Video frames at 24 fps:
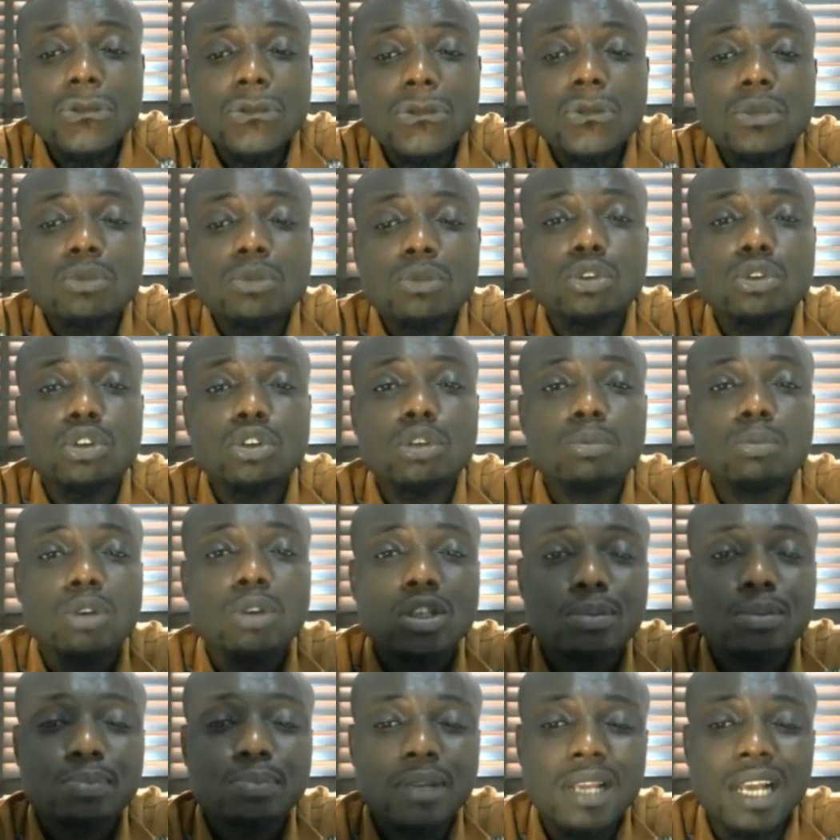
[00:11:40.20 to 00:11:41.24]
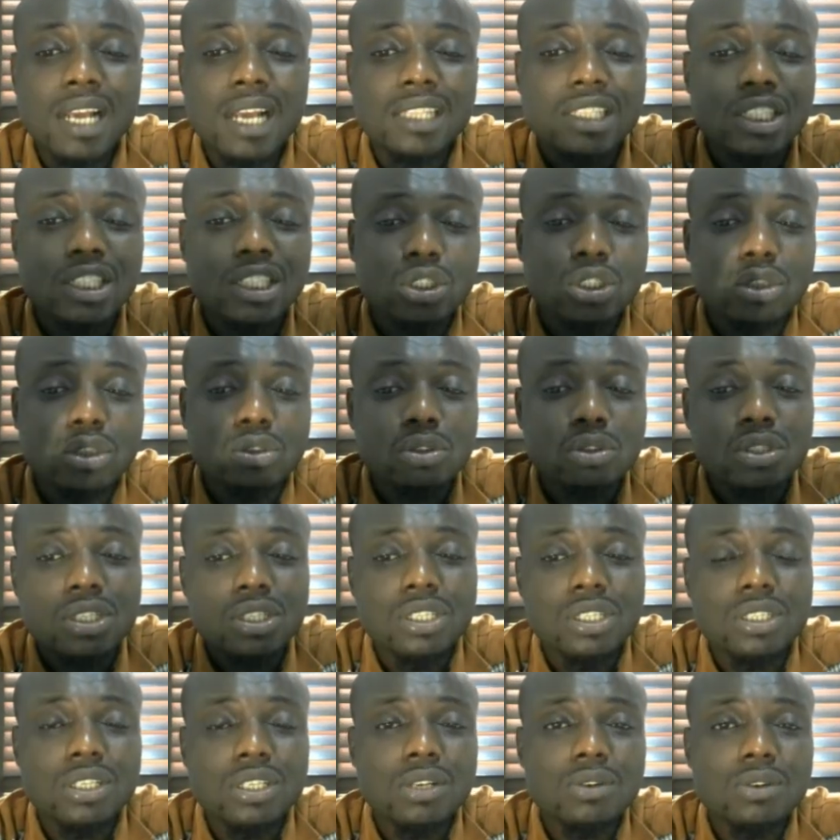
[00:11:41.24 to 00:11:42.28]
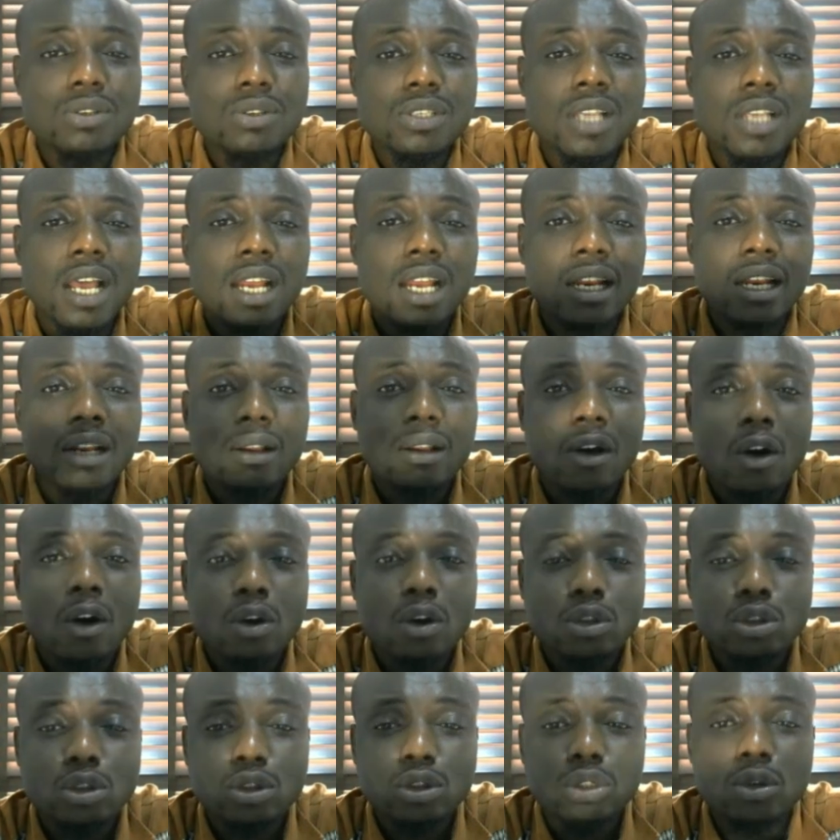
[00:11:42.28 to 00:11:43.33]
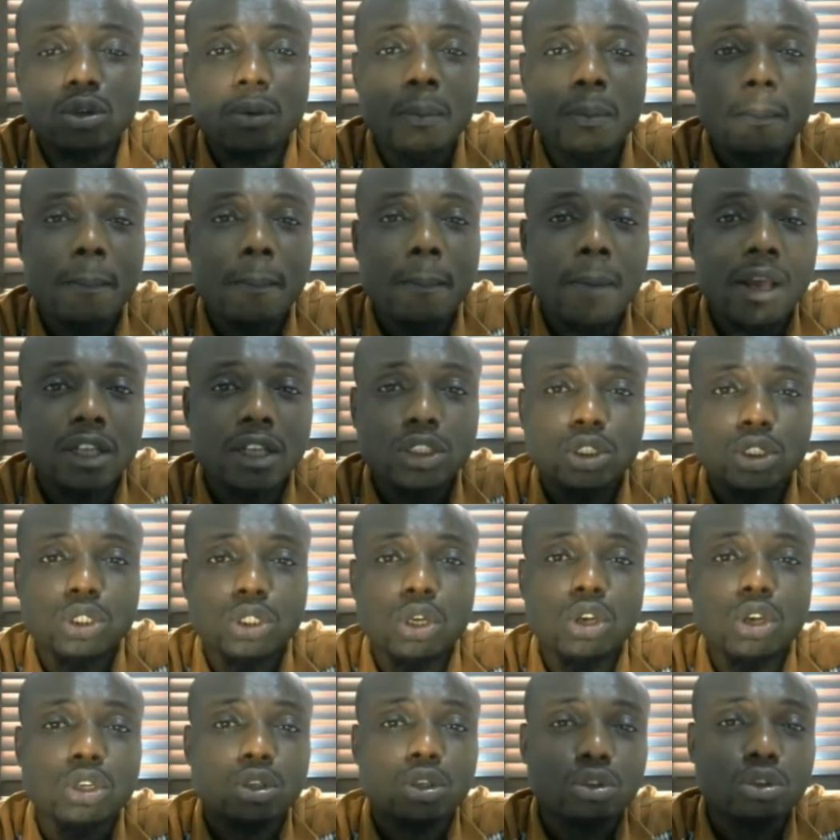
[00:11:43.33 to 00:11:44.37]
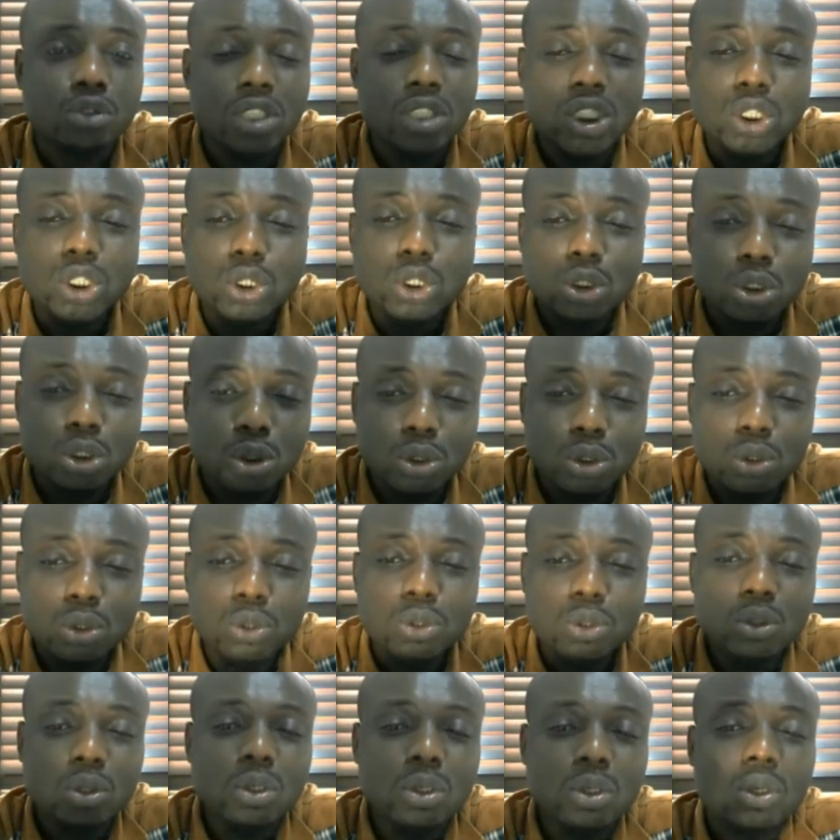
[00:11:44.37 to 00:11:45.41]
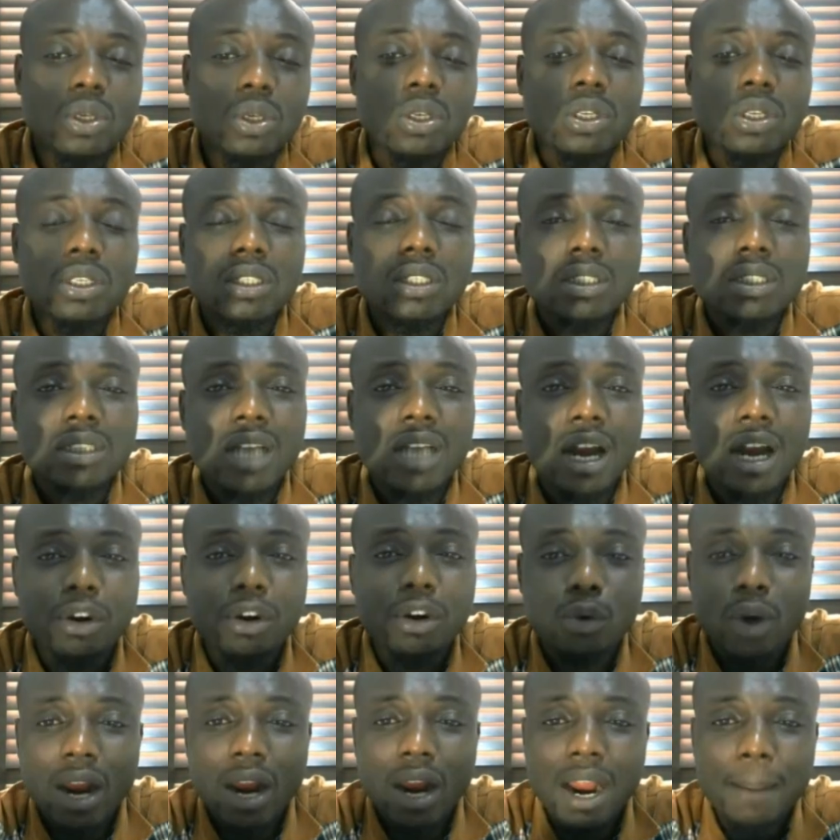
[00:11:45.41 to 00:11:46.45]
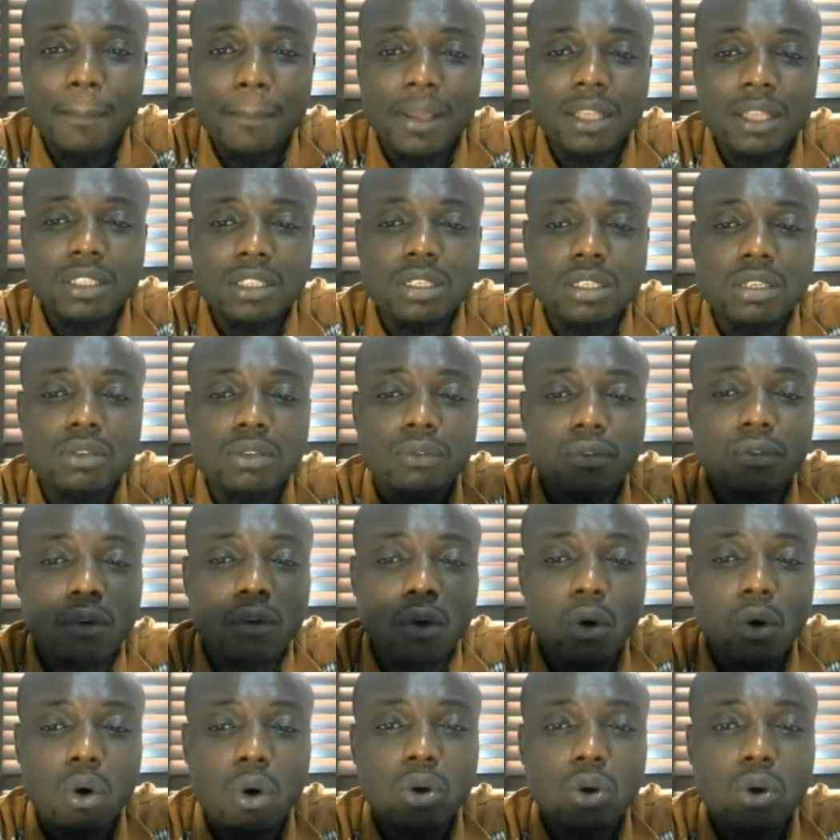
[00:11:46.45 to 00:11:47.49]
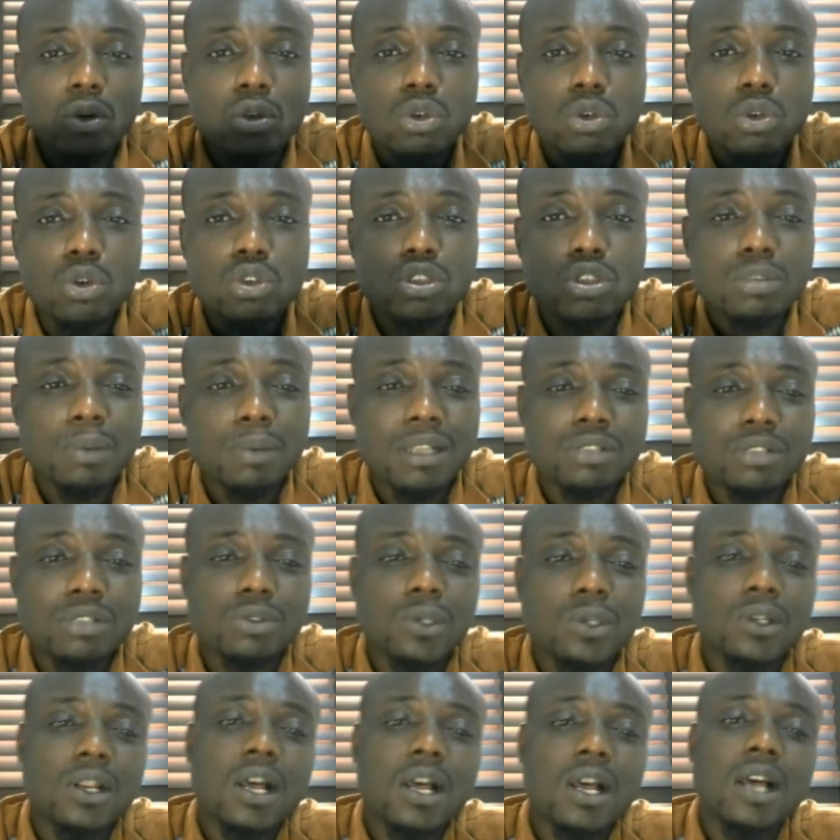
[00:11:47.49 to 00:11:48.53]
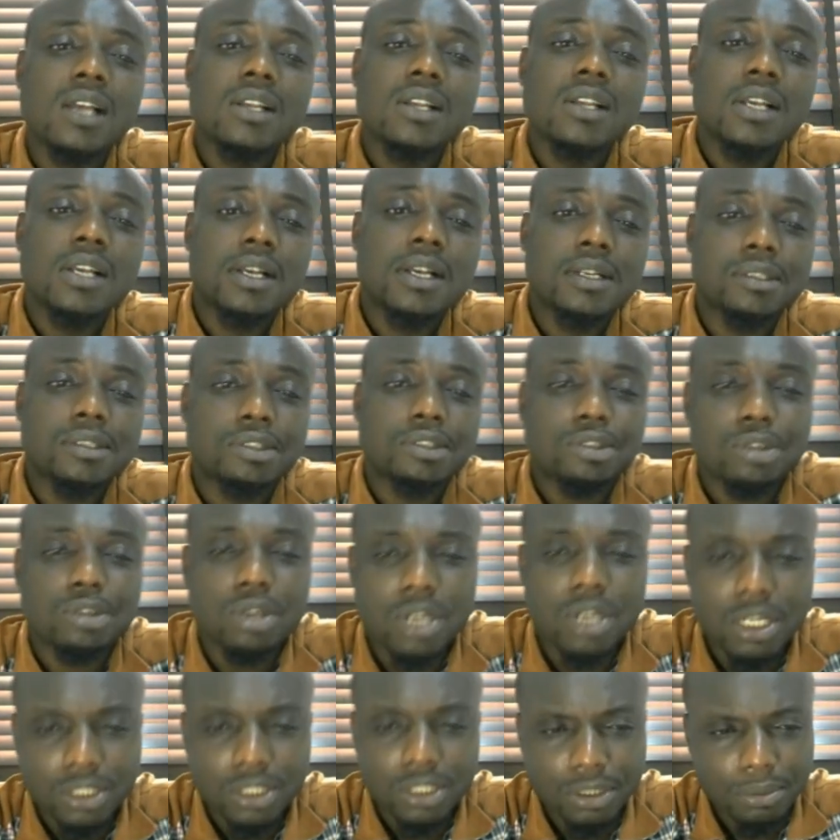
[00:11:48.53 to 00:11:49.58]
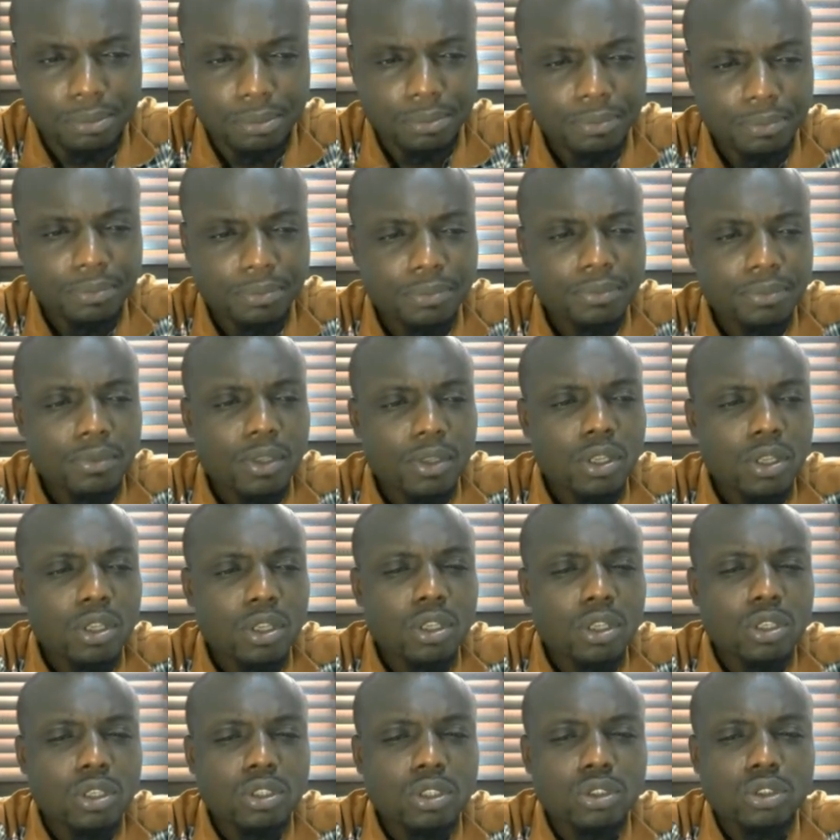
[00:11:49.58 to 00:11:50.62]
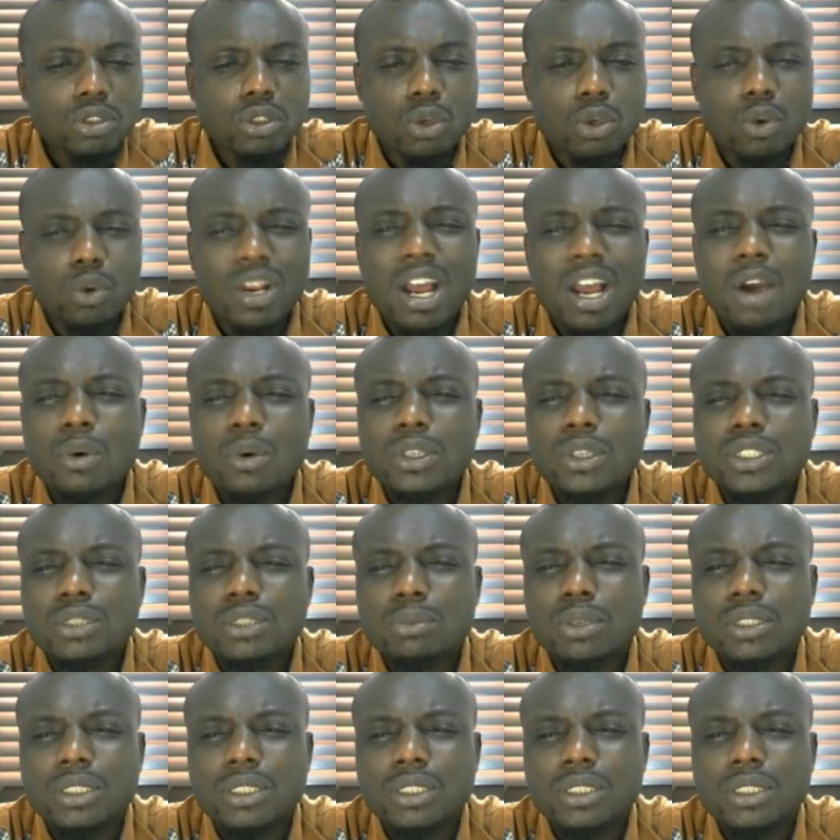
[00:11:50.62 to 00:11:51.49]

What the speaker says: So you must pay attention to details and also ensure you read through their requirements for those particular scholarship. So without wasting much